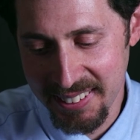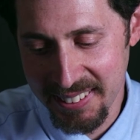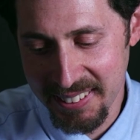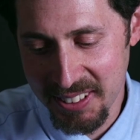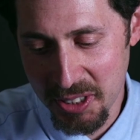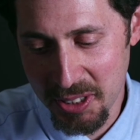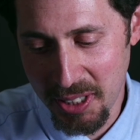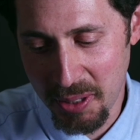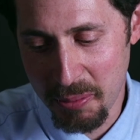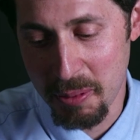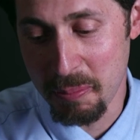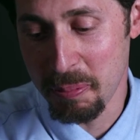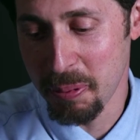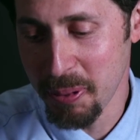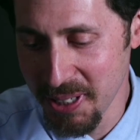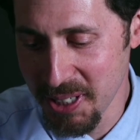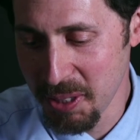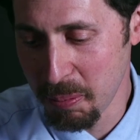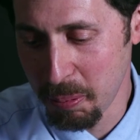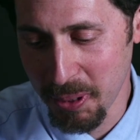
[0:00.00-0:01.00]
Just like when
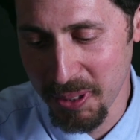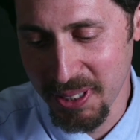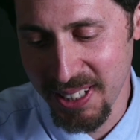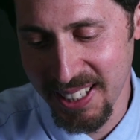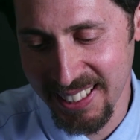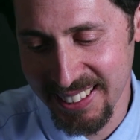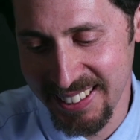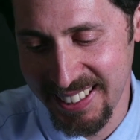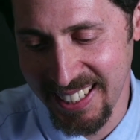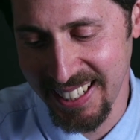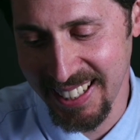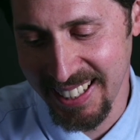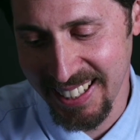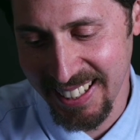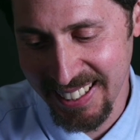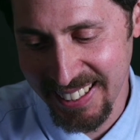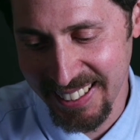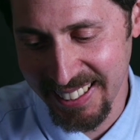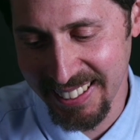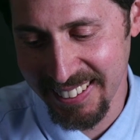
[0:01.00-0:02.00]
Prince
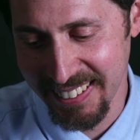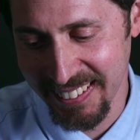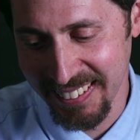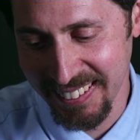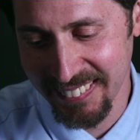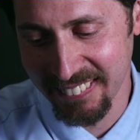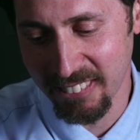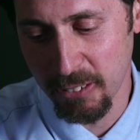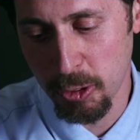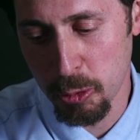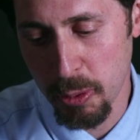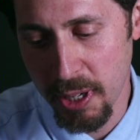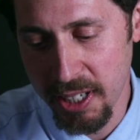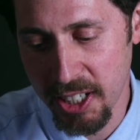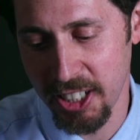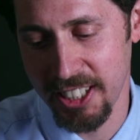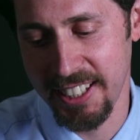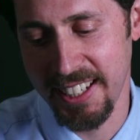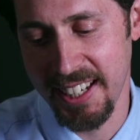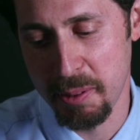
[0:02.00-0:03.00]
protested the
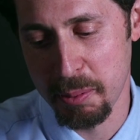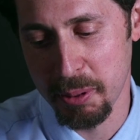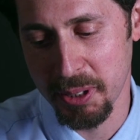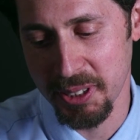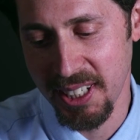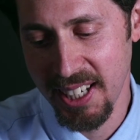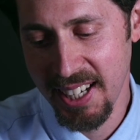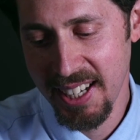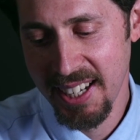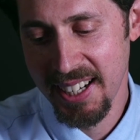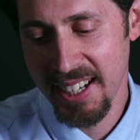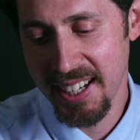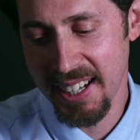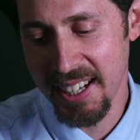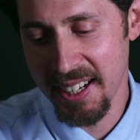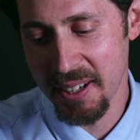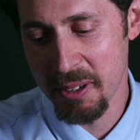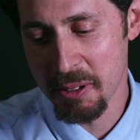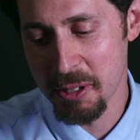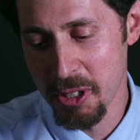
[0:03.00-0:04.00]
record labels.
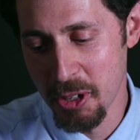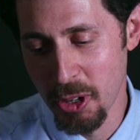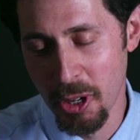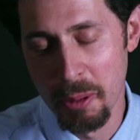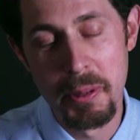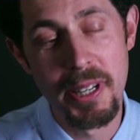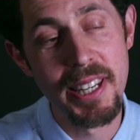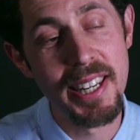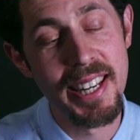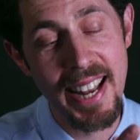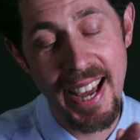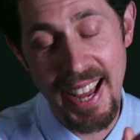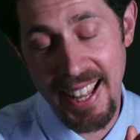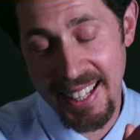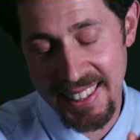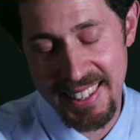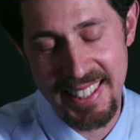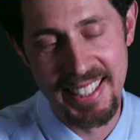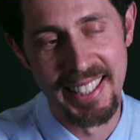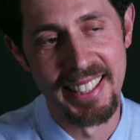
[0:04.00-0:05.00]
Norman did
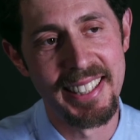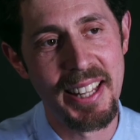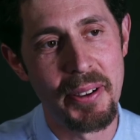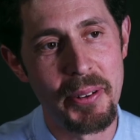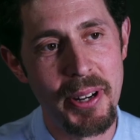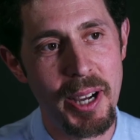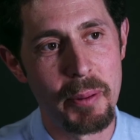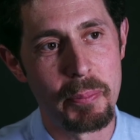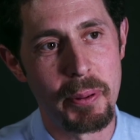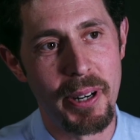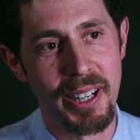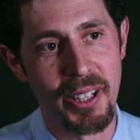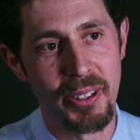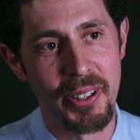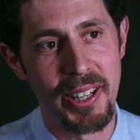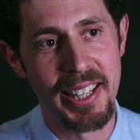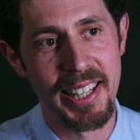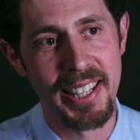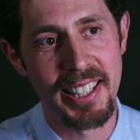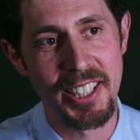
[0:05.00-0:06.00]
not think that would help our
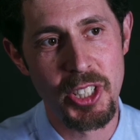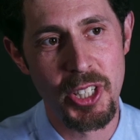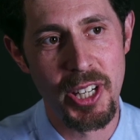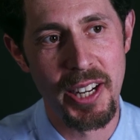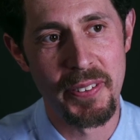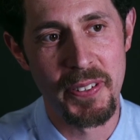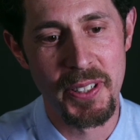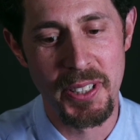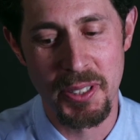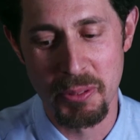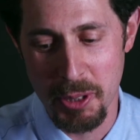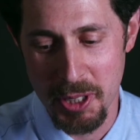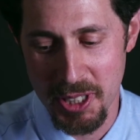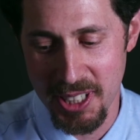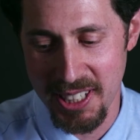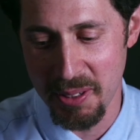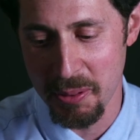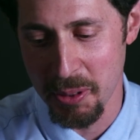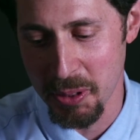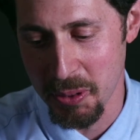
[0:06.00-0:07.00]
accreditation efforts, which
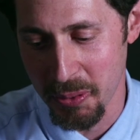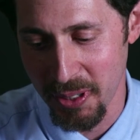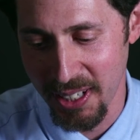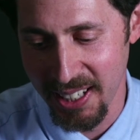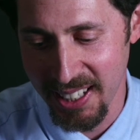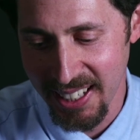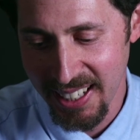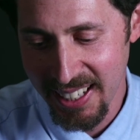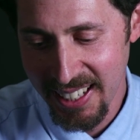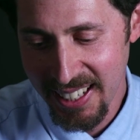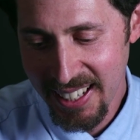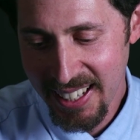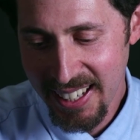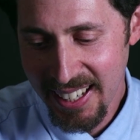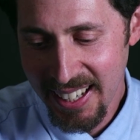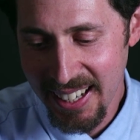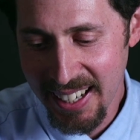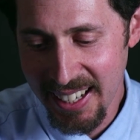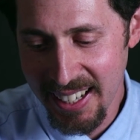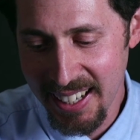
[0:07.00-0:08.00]
he was right.
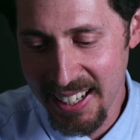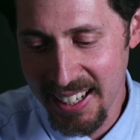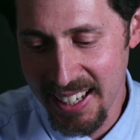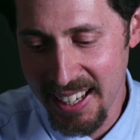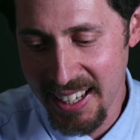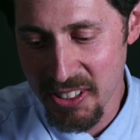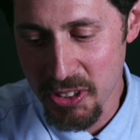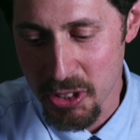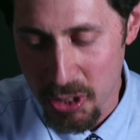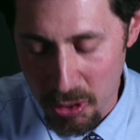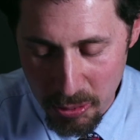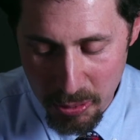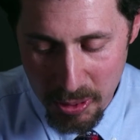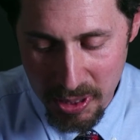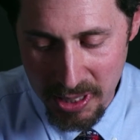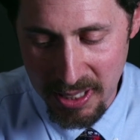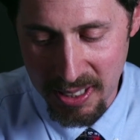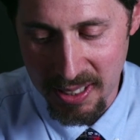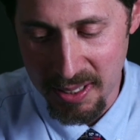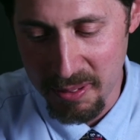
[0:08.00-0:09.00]
And so
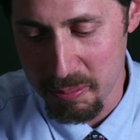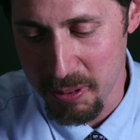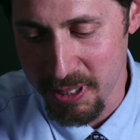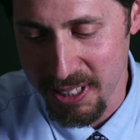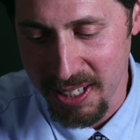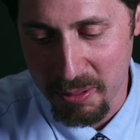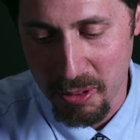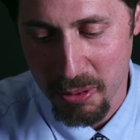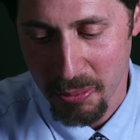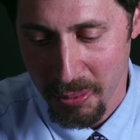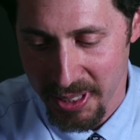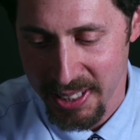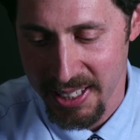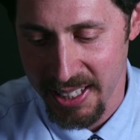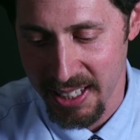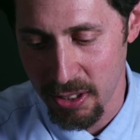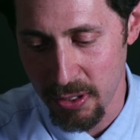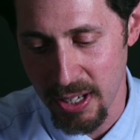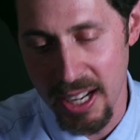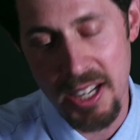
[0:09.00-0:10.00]
we became the
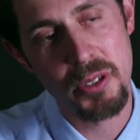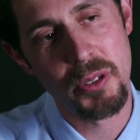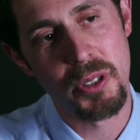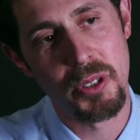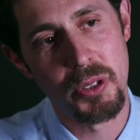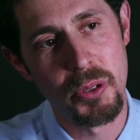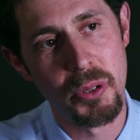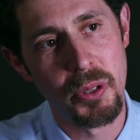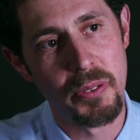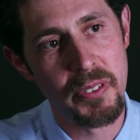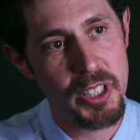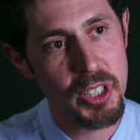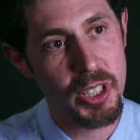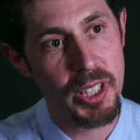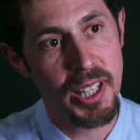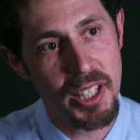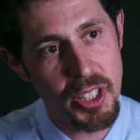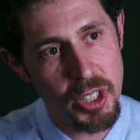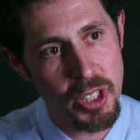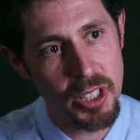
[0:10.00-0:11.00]
Relay Graduate School of
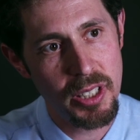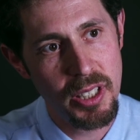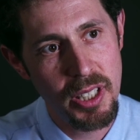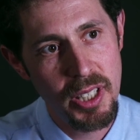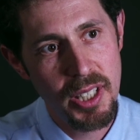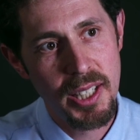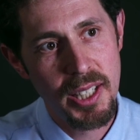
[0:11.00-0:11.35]
Education,